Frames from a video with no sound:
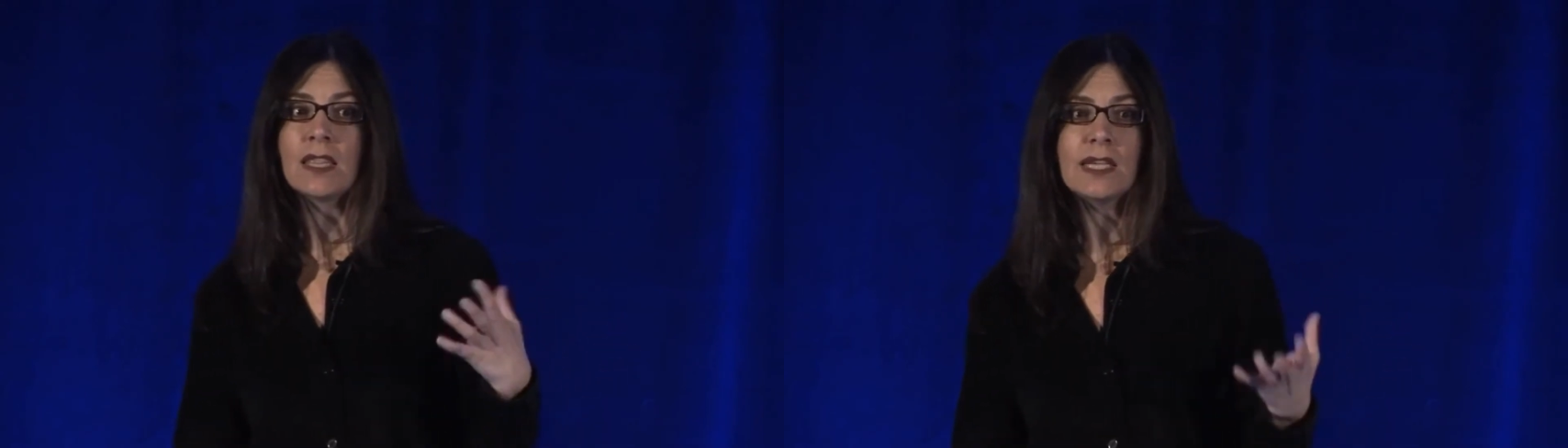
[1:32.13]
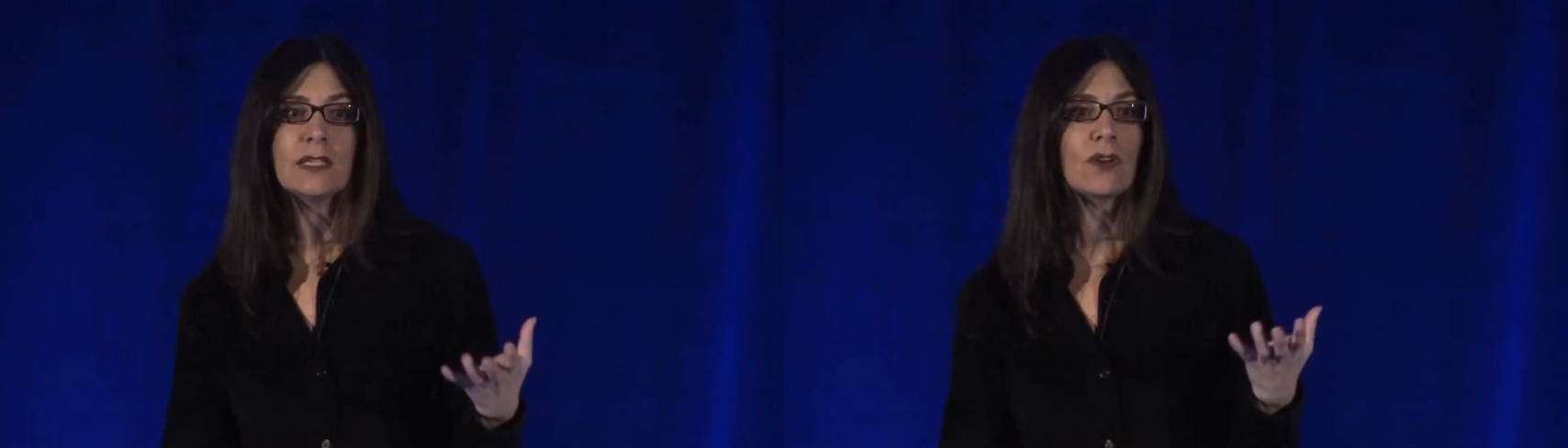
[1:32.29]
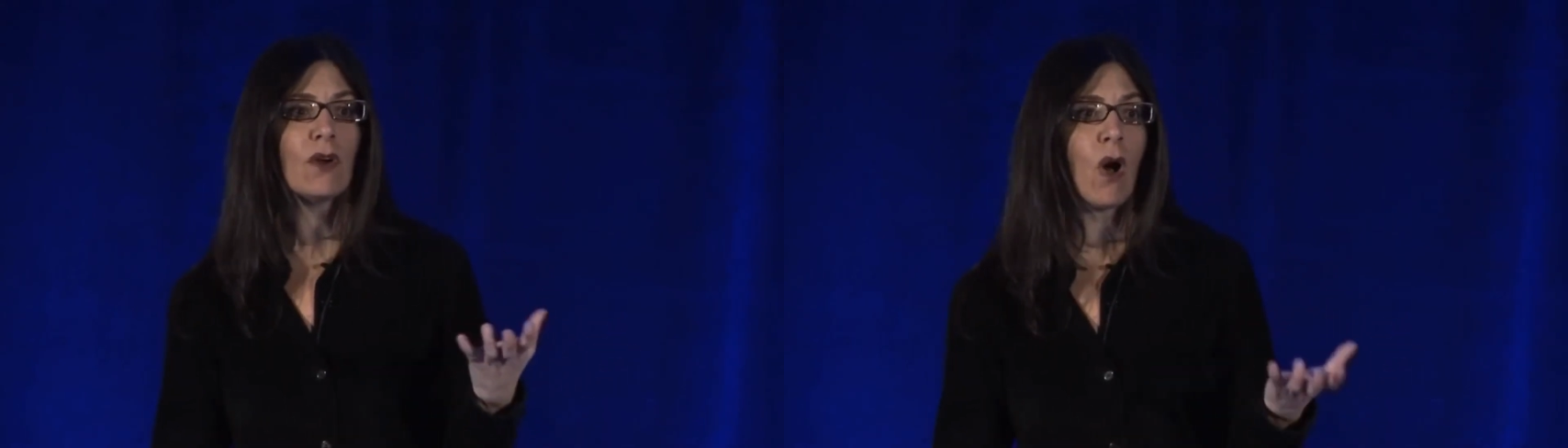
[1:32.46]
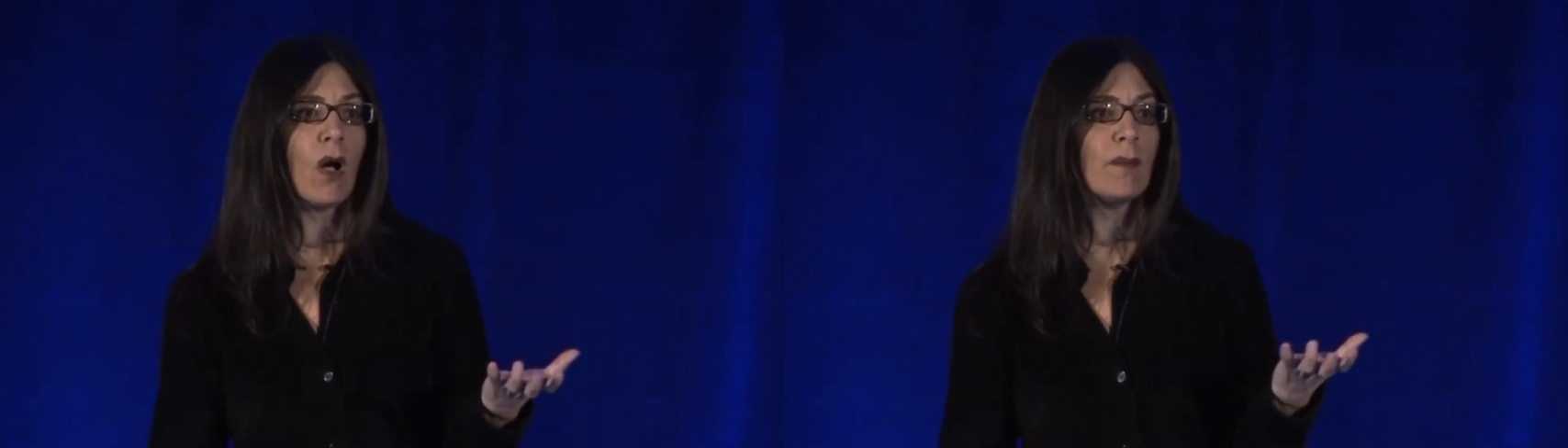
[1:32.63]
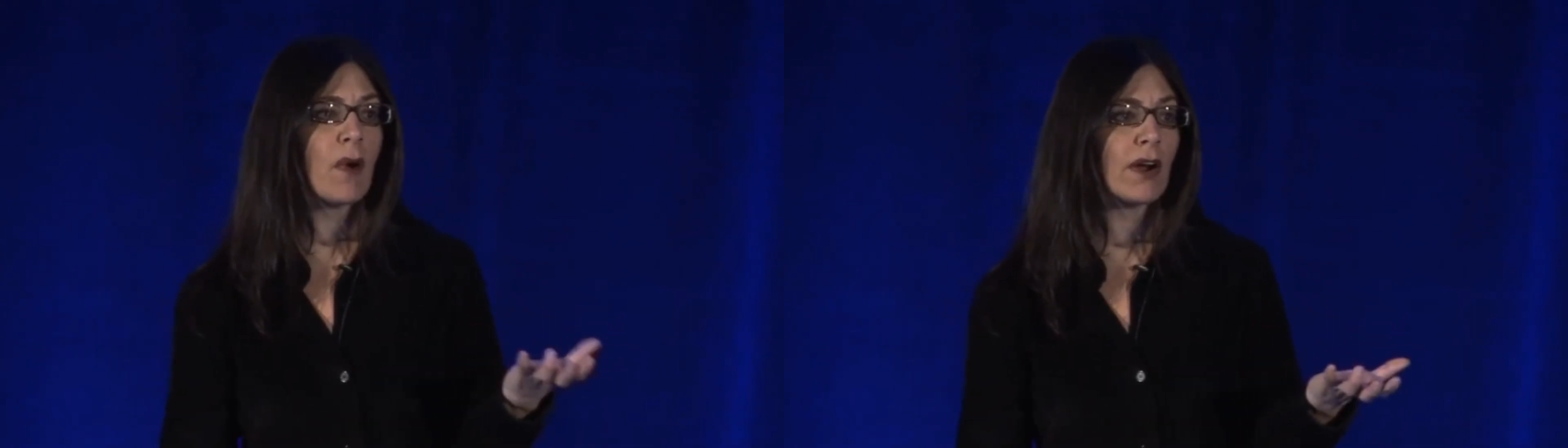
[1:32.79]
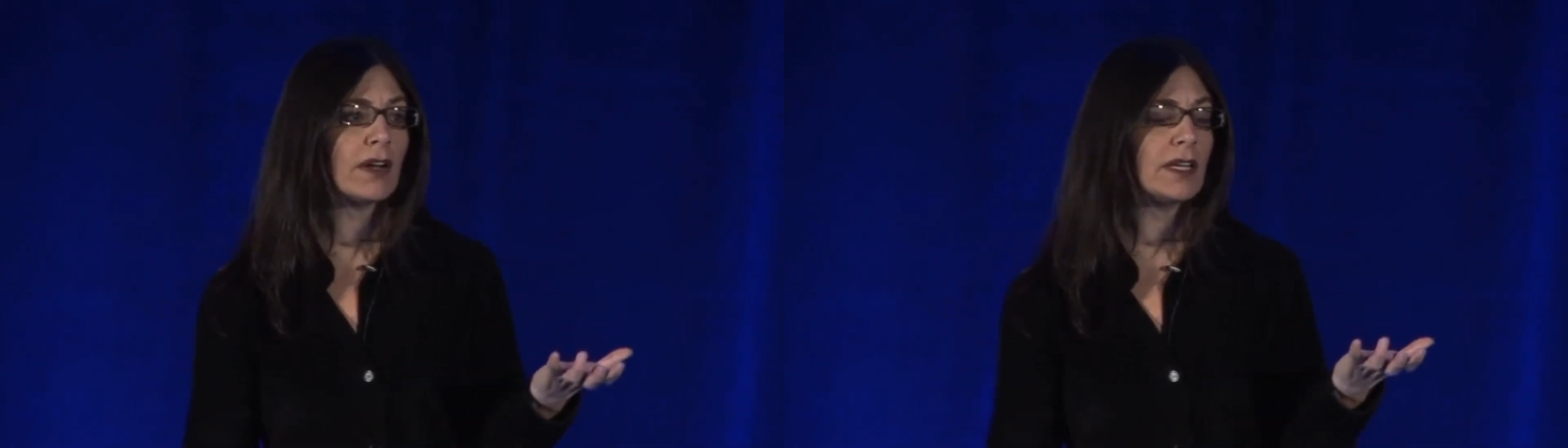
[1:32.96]
These are all
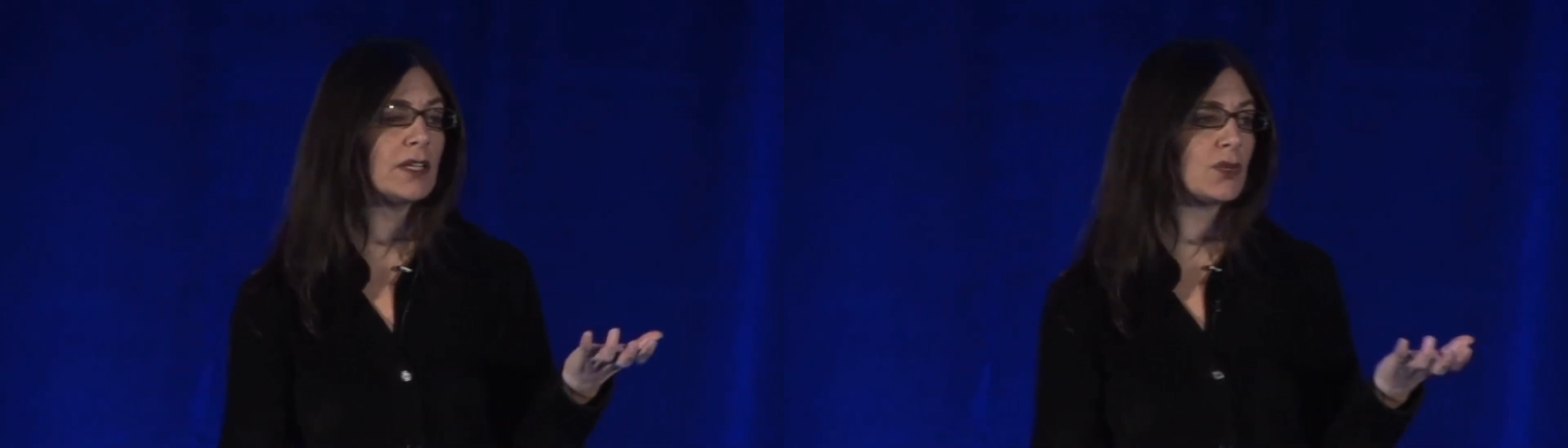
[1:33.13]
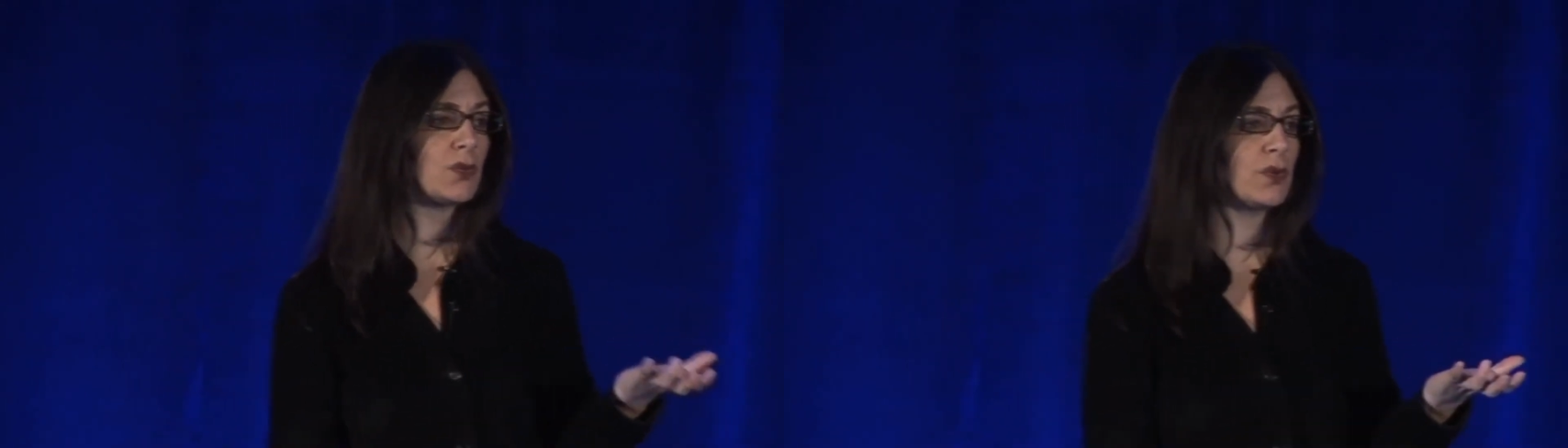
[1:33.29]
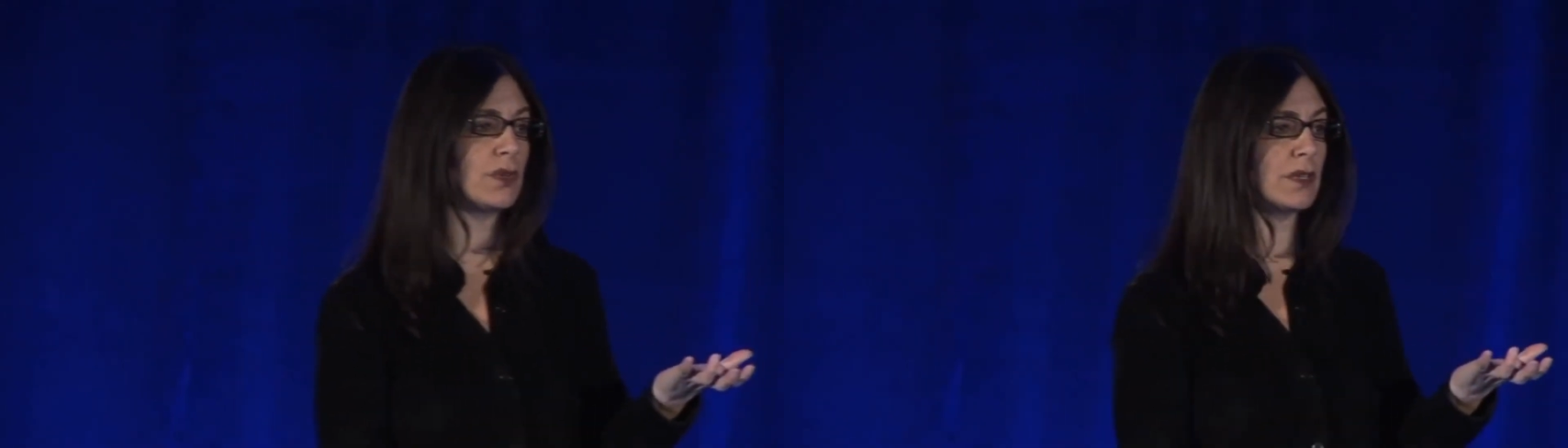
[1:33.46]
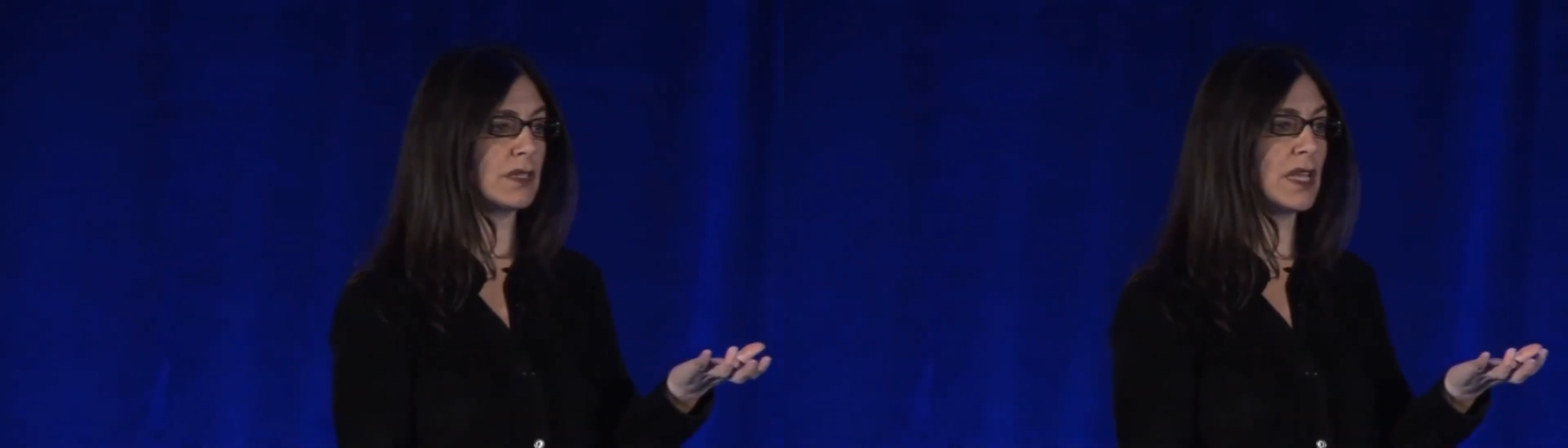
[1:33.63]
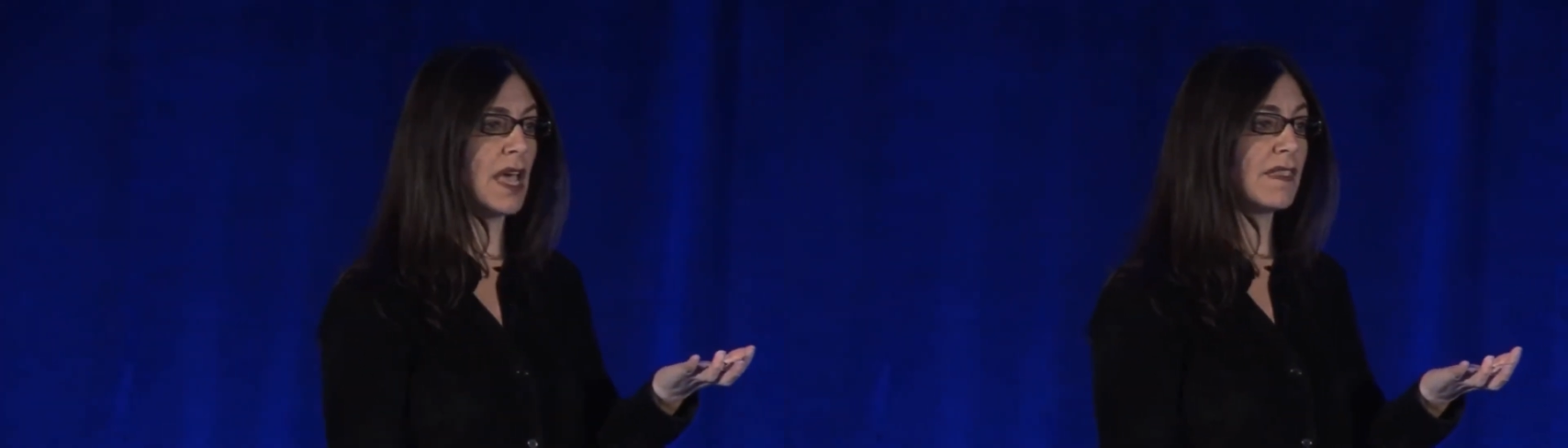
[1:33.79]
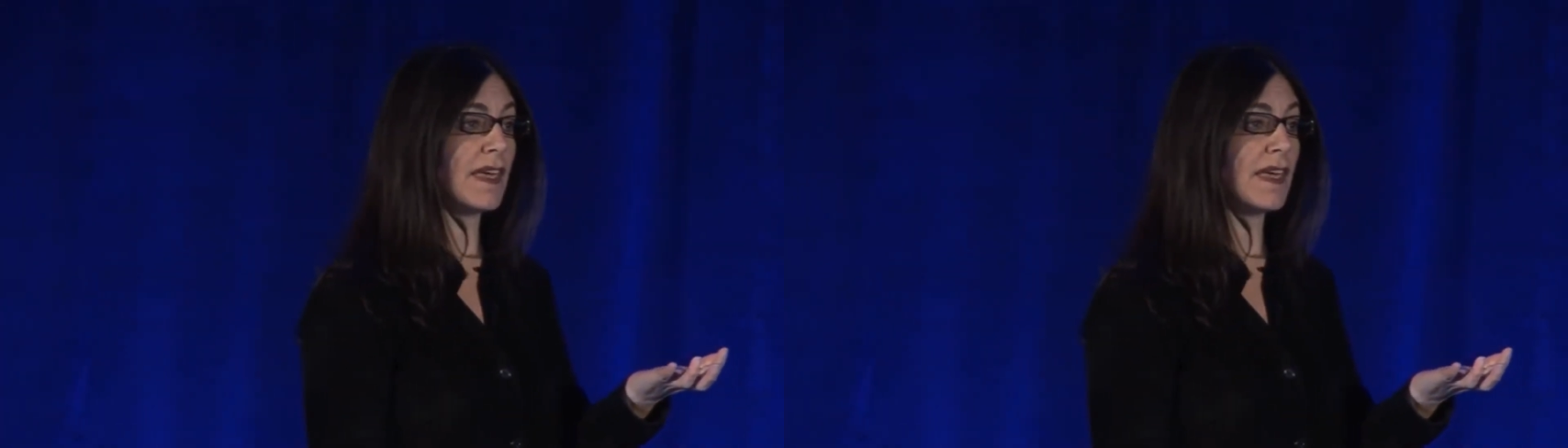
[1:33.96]
marketing tools